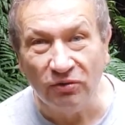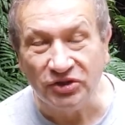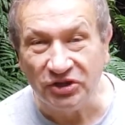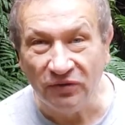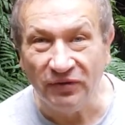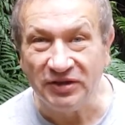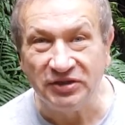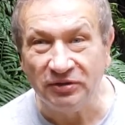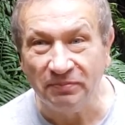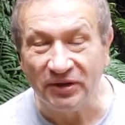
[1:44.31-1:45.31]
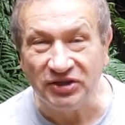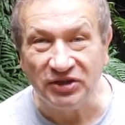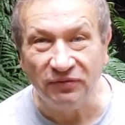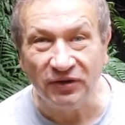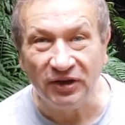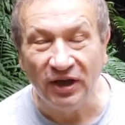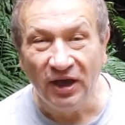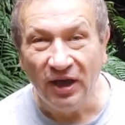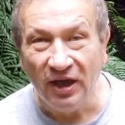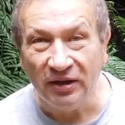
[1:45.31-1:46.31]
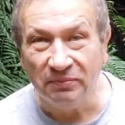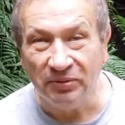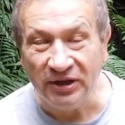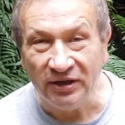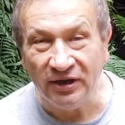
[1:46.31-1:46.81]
in the Western Pacific and bring